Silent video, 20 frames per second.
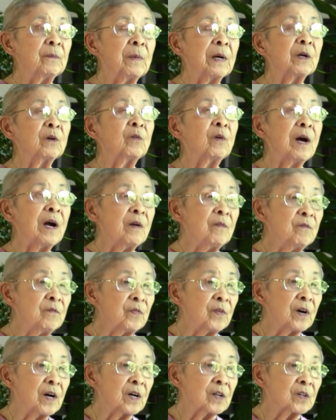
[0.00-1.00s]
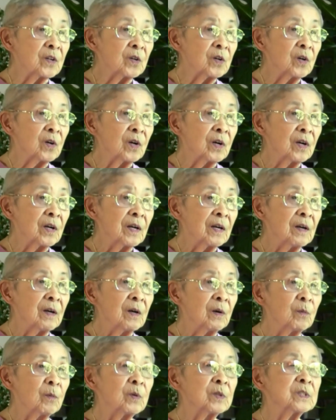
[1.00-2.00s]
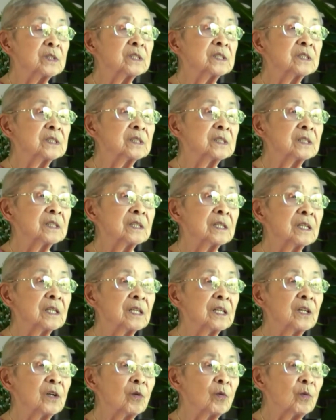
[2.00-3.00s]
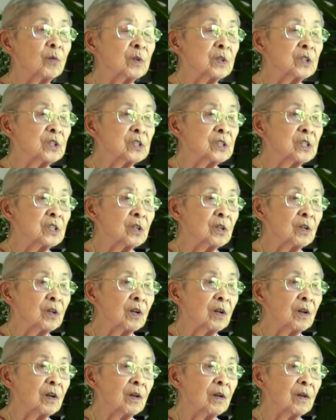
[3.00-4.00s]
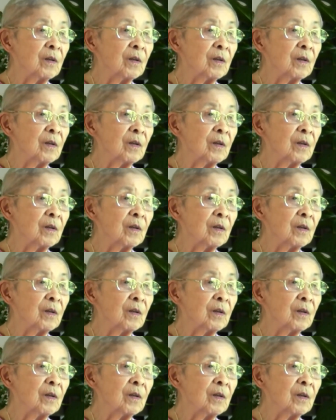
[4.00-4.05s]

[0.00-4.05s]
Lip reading: My grandfather was the originator